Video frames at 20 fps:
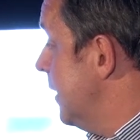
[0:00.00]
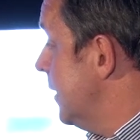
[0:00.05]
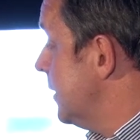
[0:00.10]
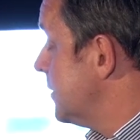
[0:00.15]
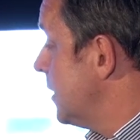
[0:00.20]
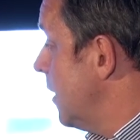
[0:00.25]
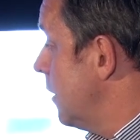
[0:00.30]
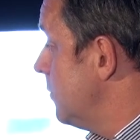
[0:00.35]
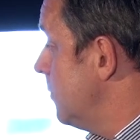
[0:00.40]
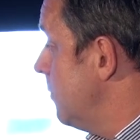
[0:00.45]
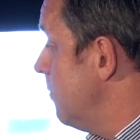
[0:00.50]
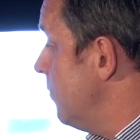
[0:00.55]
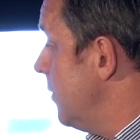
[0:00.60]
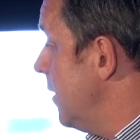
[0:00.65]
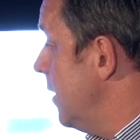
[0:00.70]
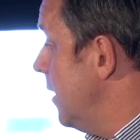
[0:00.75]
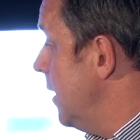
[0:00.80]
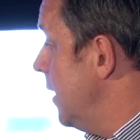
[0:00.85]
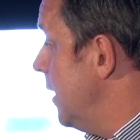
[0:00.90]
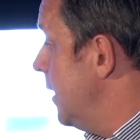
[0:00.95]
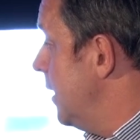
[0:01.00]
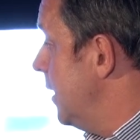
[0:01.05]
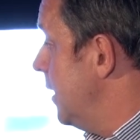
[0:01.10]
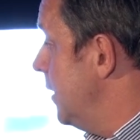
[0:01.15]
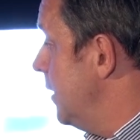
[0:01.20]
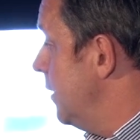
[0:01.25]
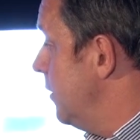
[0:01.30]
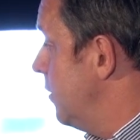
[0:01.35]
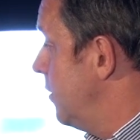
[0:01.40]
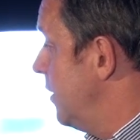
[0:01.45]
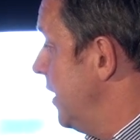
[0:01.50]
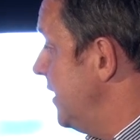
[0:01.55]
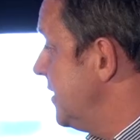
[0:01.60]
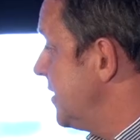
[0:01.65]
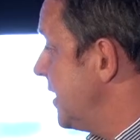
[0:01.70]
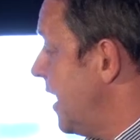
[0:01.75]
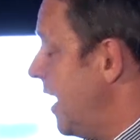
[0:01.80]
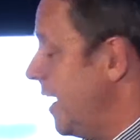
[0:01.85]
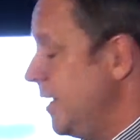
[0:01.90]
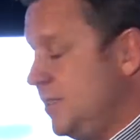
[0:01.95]
So
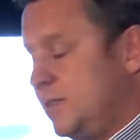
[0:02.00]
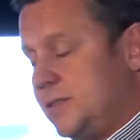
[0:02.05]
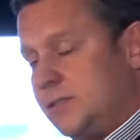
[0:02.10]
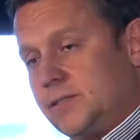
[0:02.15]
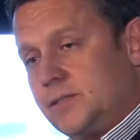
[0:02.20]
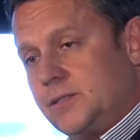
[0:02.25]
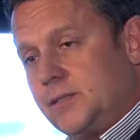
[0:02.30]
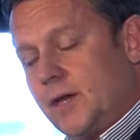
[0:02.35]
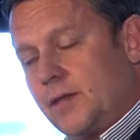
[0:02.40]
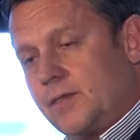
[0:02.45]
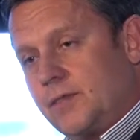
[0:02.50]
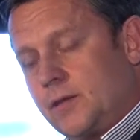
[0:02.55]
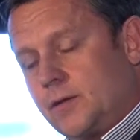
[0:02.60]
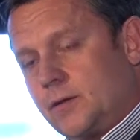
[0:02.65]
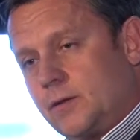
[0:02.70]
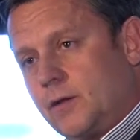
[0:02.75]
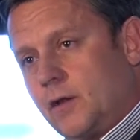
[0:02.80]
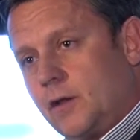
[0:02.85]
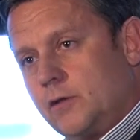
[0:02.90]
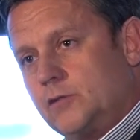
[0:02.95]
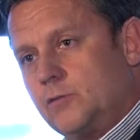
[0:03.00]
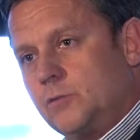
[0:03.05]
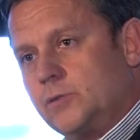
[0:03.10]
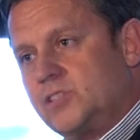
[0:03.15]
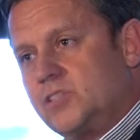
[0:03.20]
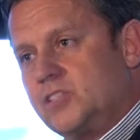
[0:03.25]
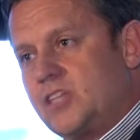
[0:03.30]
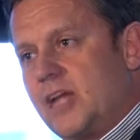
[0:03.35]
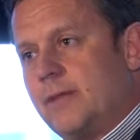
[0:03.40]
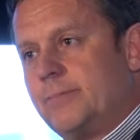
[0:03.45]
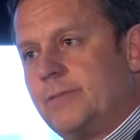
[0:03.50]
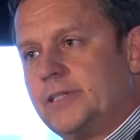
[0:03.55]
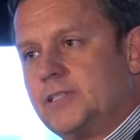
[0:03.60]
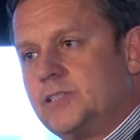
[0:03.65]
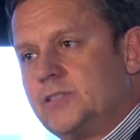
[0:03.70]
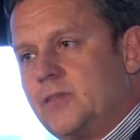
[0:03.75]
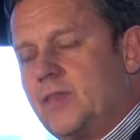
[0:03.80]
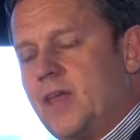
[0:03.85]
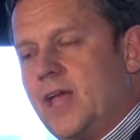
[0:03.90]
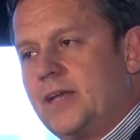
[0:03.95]
These cases, I think, go to
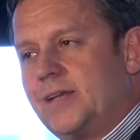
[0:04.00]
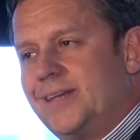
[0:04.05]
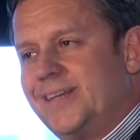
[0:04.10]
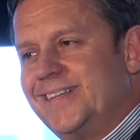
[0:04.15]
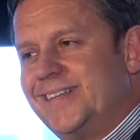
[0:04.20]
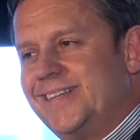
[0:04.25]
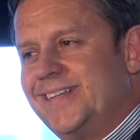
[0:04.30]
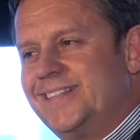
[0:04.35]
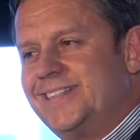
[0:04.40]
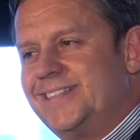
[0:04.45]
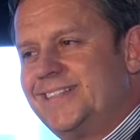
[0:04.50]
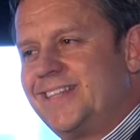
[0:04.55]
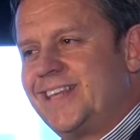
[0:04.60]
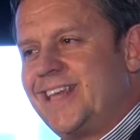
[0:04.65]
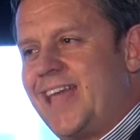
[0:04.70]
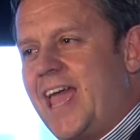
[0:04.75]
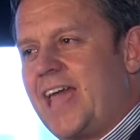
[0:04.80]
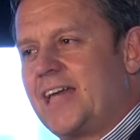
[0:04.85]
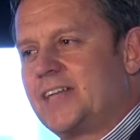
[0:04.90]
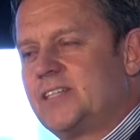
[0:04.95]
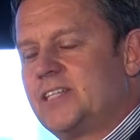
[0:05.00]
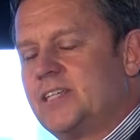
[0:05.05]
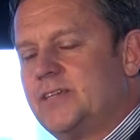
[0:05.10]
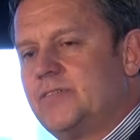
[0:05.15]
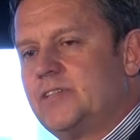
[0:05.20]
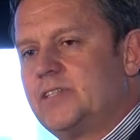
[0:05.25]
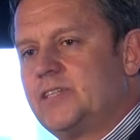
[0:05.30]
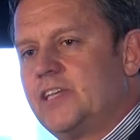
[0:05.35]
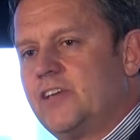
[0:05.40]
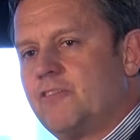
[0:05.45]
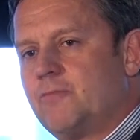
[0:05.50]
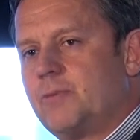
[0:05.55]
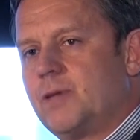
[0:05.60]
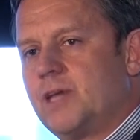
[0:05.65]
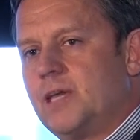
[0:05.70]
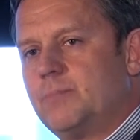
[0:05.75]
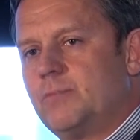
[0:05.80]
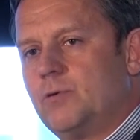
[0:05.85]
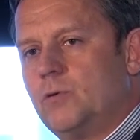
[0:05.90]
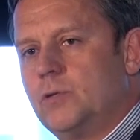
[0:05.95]
establish that it is the activity of
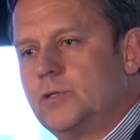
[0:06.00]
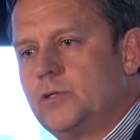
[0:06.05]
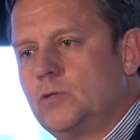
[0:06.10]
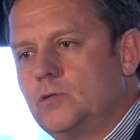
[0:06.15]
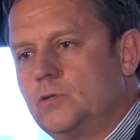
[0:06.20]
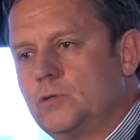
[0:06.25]
people in an